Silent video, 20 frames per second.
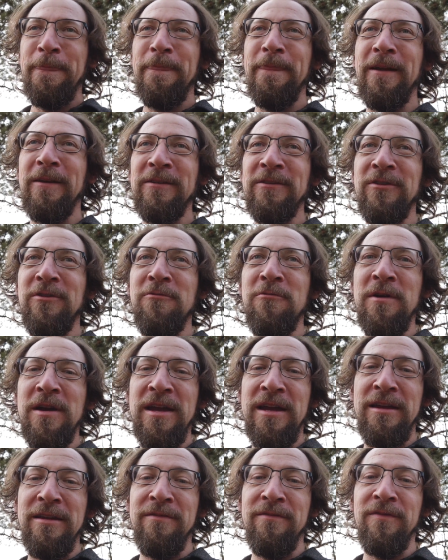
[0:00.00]
there's no
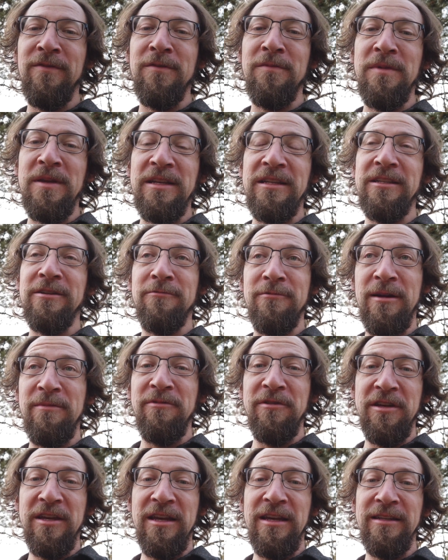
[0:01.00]
way for me to
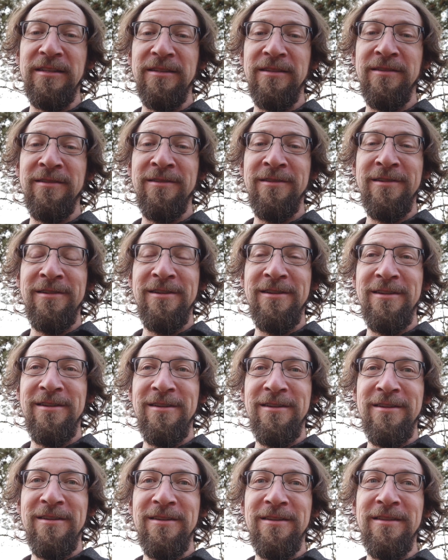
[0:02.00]
replicate
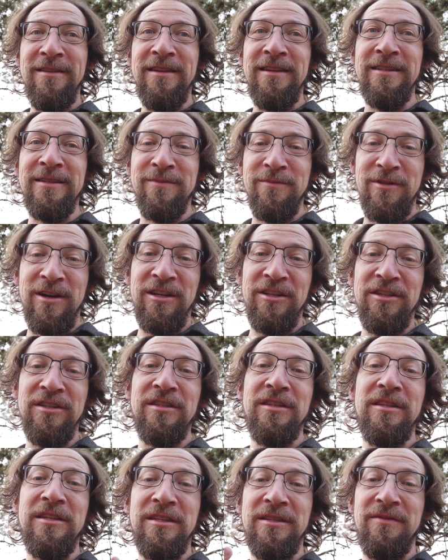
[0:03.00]
these
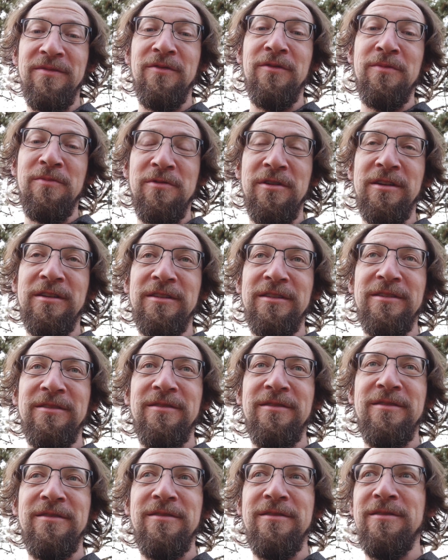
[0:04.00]
impressions and these footprints
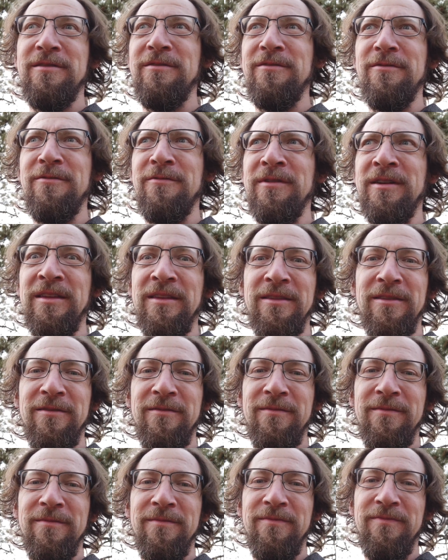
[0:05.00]
with
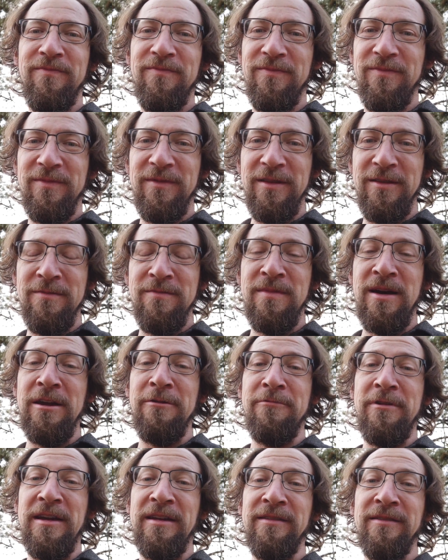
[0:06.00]
my
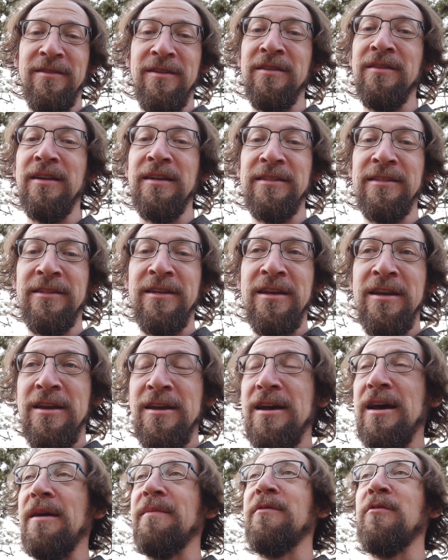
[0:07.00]
weight, unless
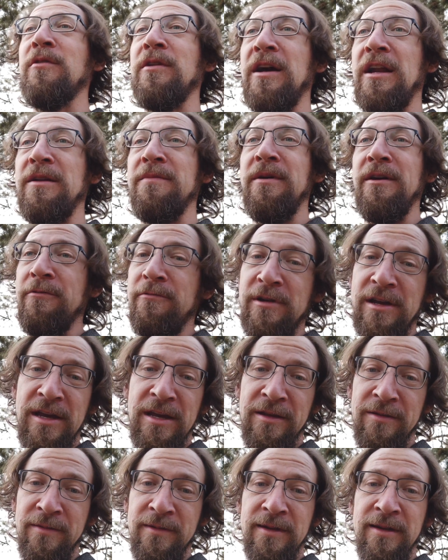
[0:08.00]
I'm going out of my
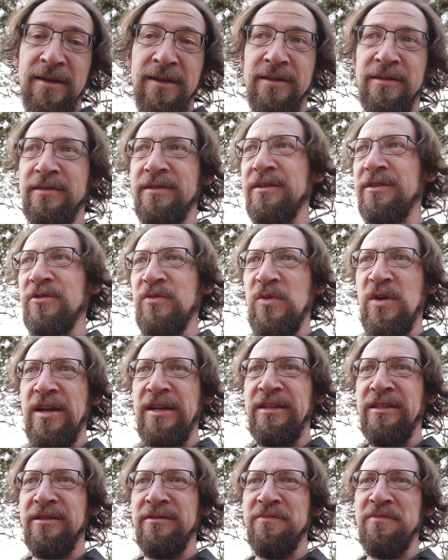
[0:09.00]
way to try
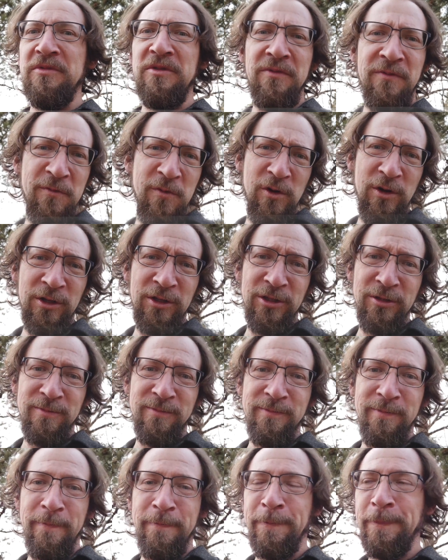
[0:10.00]
to force
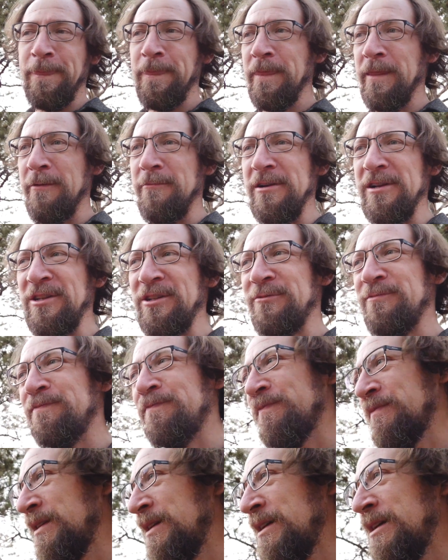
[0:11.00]
them. Which
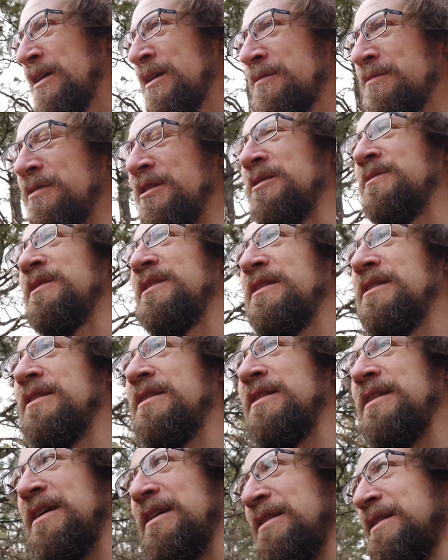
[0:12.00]
brings me to
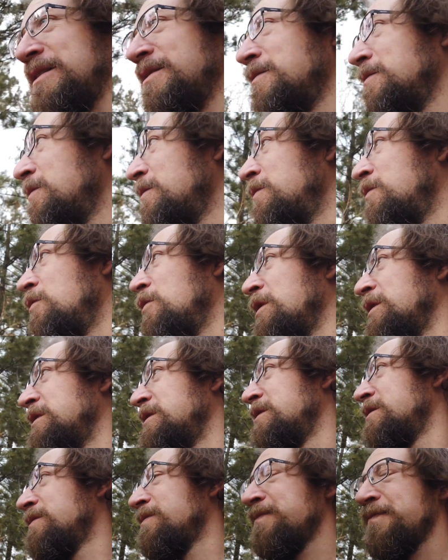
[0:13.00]
the next
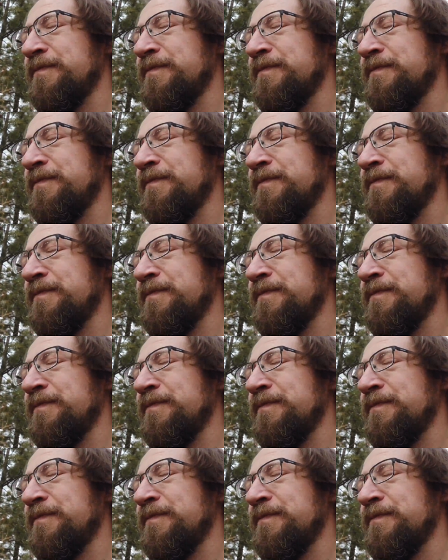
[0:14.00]
point.